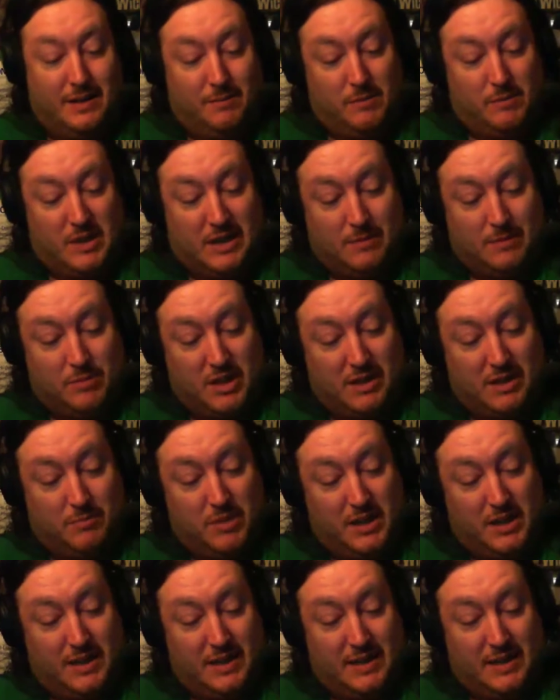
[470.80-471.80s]
Blah, blah,
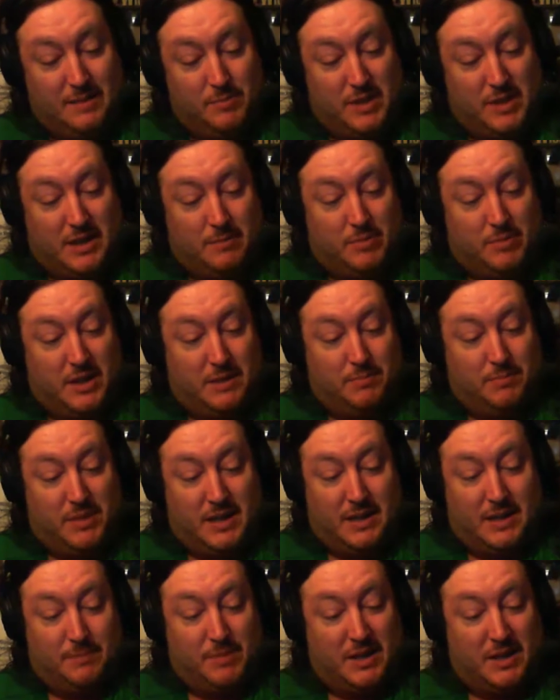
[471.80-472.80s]
blah, blah, blah,
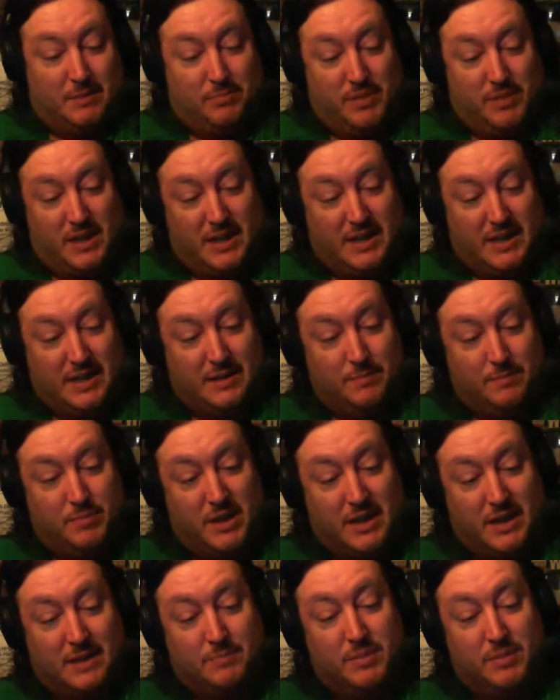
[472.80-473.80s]
blah, blah, blah,
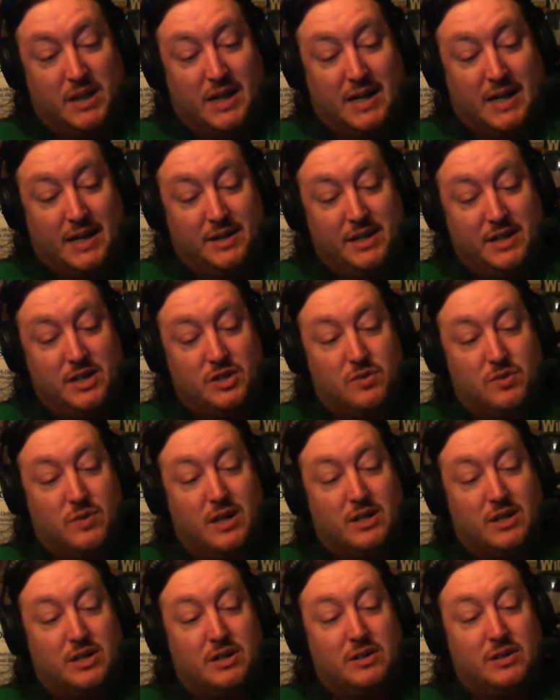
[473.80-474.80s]
blah, blah.
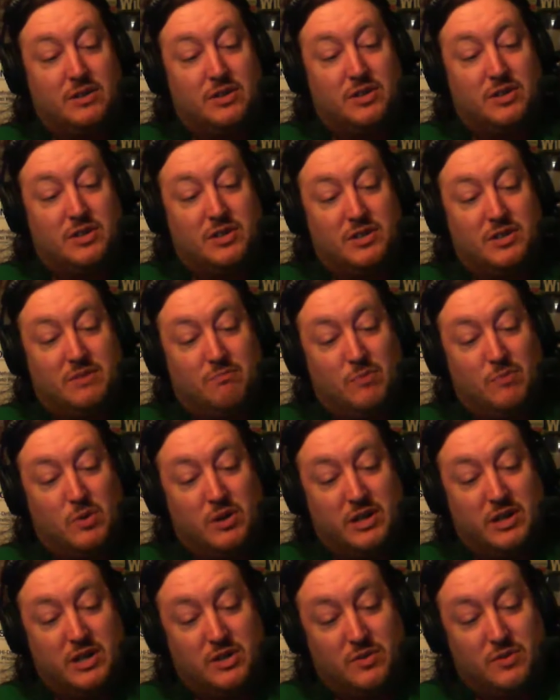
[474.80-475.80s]
Destructions. More
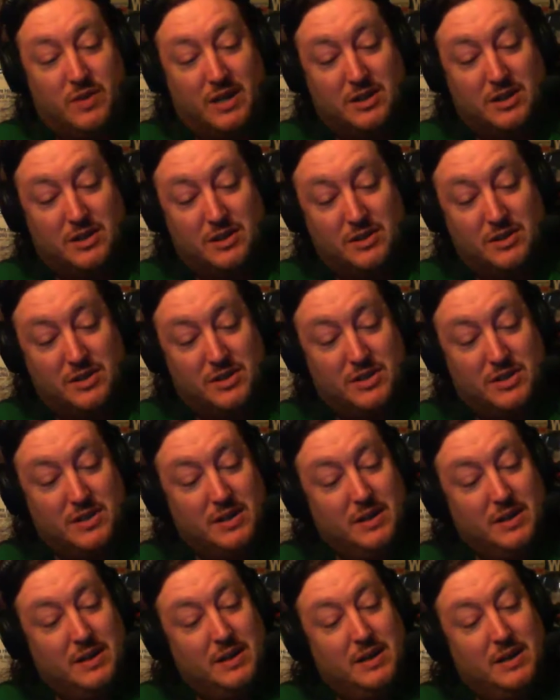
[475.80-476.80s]
destructions.
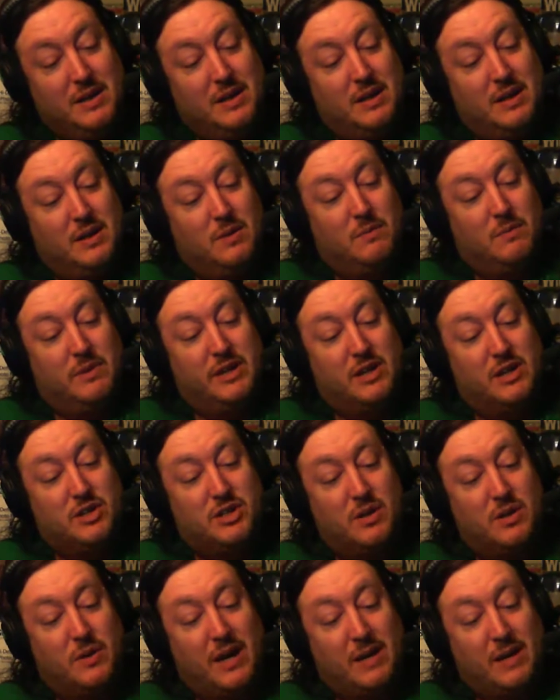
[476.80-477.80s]
When there is
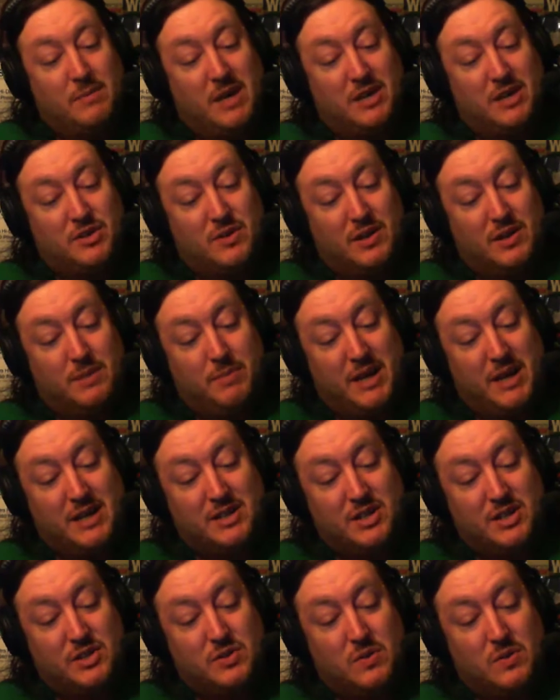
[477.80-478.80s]
no atomizer on the
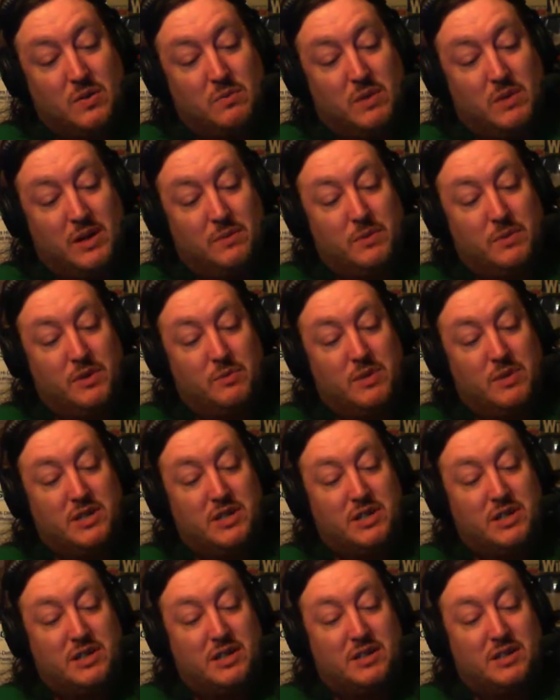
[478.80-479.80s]
Pegasus or one with
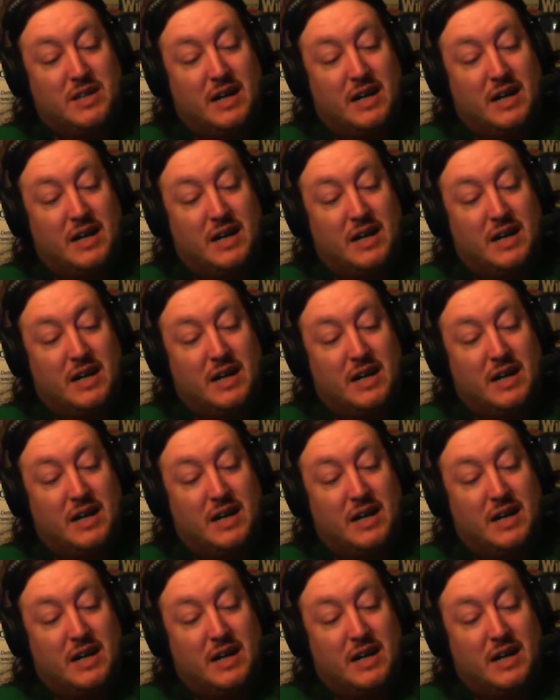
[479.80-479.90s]
resistance